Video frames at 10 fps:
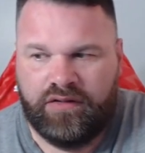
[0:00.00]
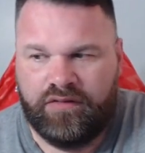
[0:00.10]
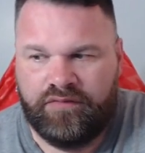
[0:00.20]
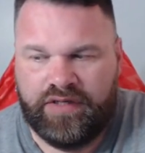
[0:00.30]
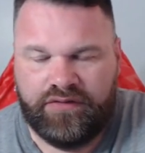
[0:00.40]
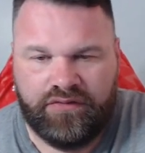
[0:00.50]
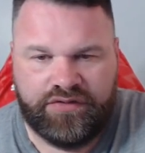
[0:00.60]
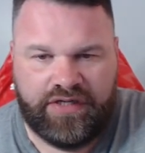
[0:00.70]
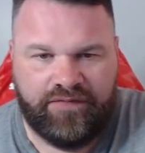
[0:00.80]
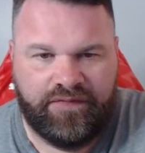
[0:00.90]
Radio
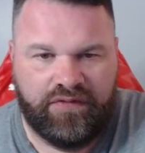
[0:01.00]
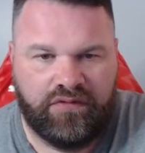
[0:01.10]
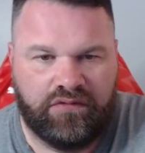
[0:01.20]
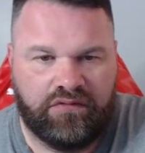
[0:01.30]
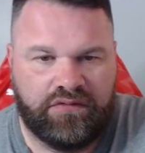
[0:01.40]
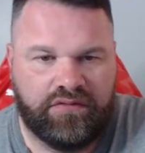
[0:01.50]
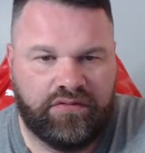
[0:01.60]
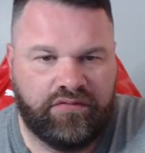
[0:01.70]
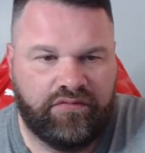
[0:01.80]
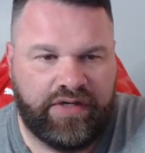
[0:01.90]
Sheffield,
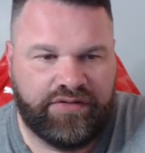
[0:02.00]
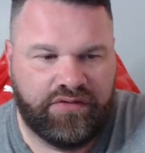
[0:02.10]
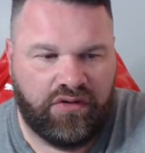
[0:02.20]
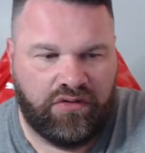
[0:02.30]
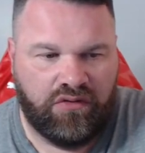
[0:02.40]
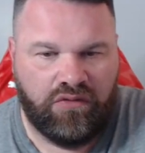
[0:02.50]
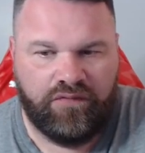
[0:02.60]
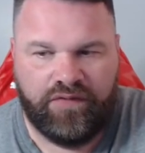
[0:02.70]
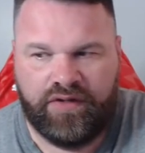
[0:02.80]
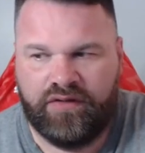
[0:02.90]
Reds all
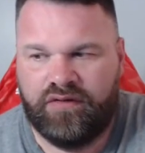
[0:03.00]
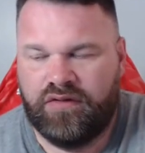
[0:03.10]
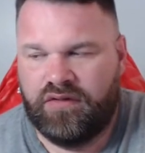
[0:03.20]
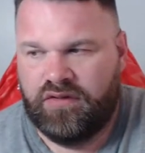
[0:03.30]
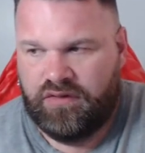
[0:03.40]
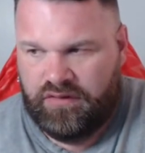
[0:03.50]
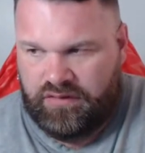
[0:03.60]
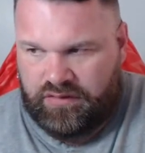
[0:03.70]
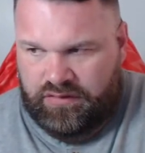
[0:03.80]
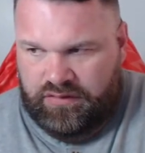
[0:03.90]
over,
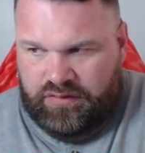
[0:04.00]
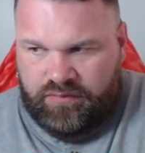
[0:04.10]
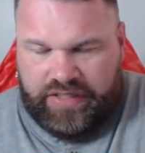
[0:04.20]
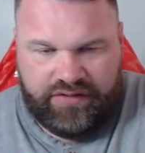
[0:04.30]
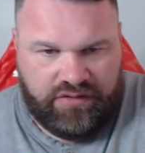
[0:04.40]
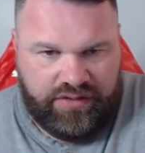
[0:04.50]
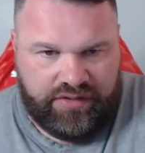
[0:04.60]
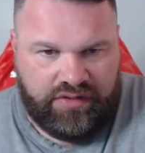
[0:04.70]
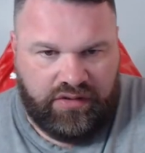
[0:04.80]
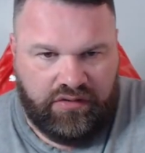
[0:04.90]
Barnes
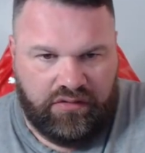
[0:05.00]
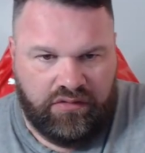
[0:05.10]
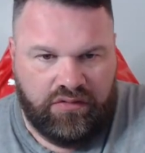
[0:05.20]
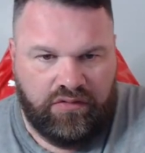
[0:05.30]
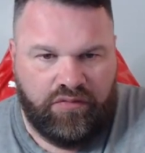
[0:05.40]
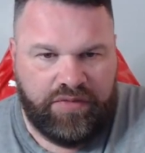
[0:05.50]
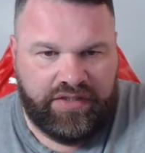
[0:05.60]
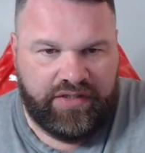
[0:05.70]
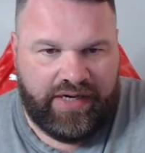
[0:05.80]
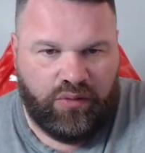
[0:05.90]
Chronicle, other
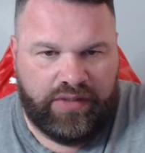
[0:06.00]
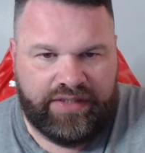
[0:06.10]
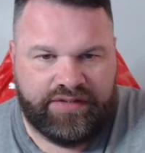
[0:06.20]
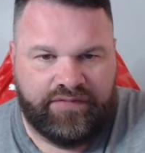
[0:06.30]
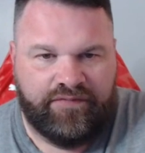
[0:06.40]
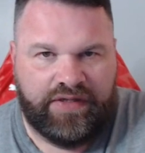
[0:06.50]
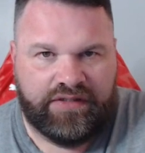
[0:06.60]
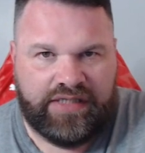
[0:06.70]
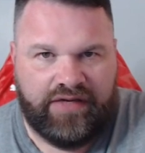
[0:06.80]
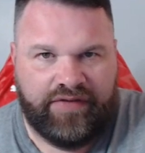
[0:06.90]
media outlets and
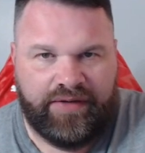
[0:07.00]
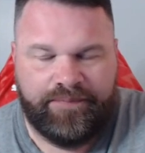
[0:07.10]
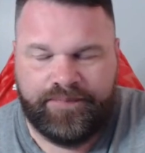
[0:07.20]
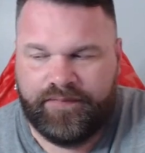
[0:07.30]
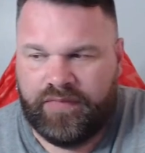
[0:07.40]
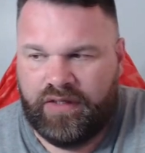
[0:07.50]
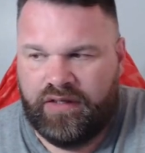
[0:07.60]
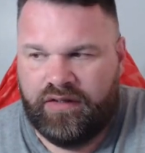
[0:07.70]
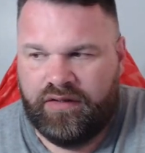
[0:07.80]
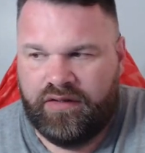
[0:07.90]
things like that.
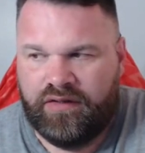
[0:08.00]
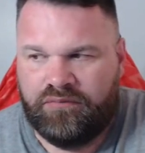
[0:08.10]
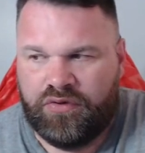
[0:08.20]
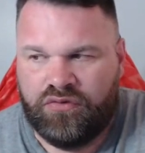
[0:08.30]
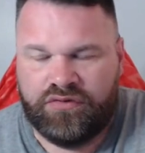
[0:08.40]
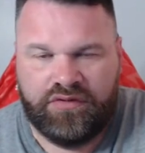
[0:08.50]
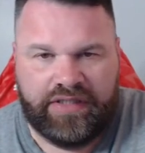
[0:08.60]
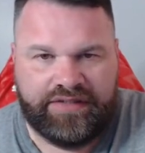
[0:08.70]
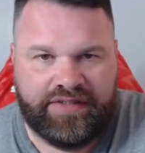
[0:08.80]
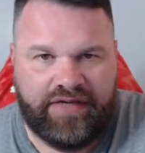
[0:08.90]
Be good
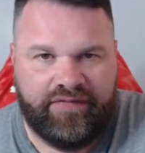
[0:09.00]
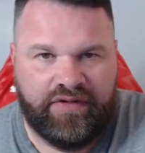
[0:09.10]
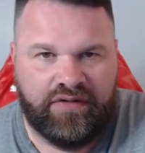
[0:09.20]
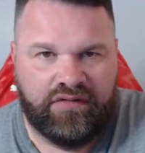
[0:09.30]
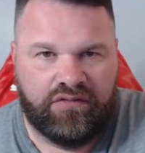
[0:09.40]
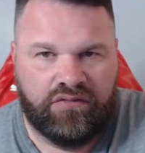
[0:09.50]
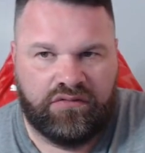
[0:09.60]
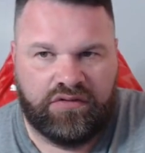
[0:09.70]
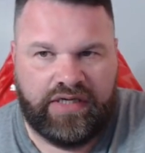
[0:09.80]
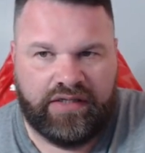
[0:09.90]
get together, good
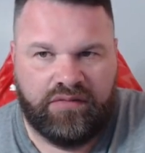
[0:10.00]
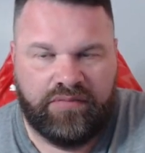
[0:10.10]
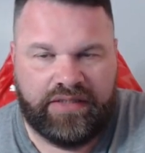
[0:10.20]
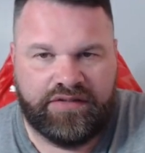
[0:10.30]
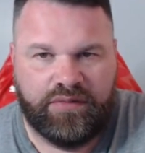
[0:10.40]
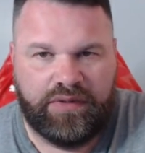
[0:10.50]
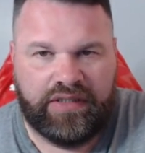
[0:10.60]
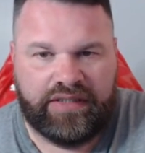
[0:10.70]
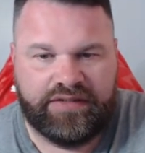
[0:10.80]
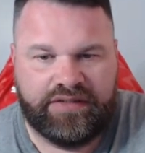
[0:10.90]
crack and banter with
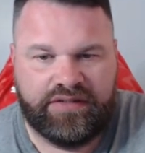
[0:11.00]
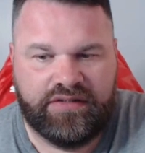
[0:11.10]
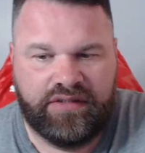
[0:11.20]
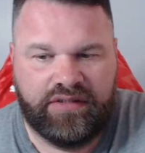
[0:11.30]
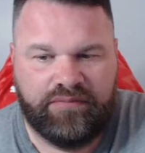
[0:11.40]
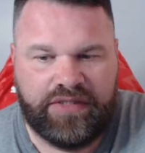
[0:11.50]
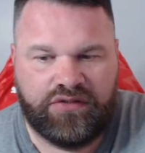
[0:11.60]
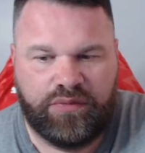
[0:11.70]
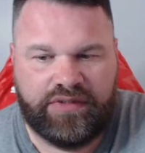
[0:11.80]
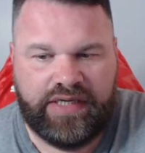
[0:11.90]
lads. Met
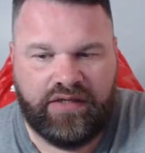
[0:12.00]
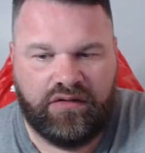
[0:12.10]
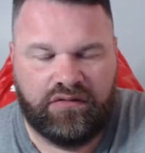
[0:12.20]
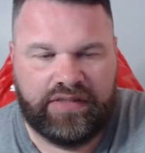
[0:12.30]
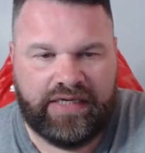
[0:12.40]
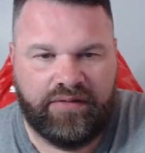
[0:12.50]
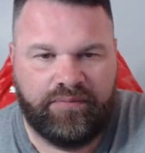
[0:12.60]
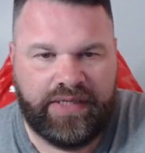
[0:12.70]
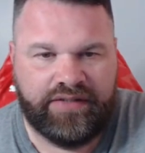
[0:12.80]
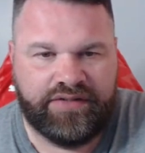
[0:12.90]
up with Dale,
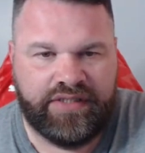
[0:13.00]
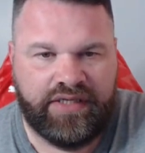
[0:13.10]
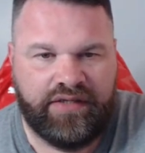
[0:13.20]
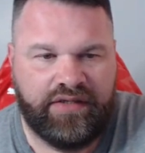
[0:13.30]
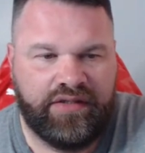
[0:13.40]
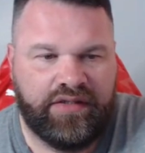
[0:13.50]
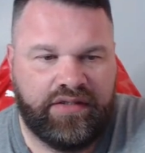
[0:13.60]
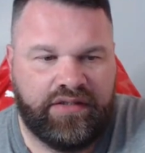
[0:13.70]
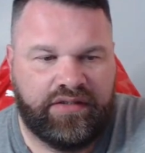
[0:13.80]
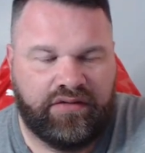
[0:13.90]
Darren Pentry.
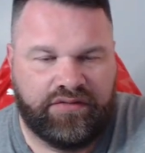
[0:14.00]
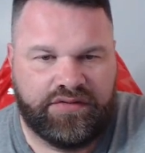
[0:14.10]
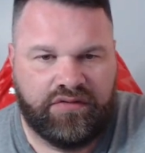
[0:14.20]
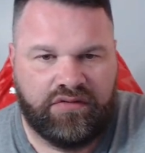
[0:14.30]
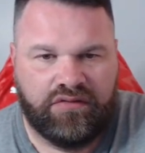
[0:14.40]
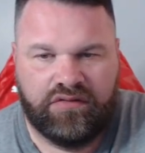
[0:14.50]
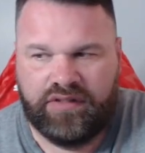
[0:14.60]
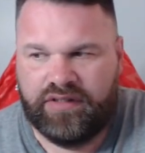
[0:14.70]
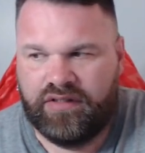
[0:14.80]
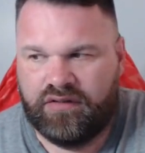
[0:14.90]
He also
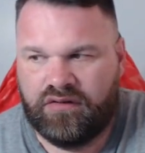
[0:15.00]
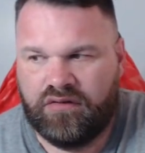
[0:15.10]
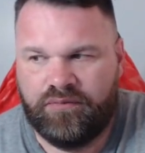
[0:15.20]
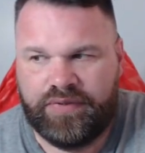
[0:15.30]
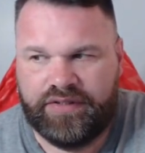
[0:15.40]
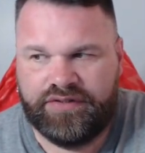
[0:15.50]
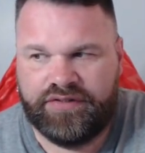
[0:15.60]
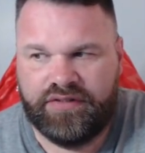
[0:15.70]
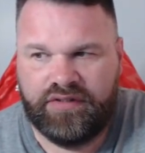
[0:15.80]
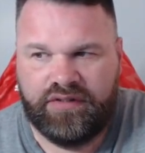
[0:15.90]
got on pitch.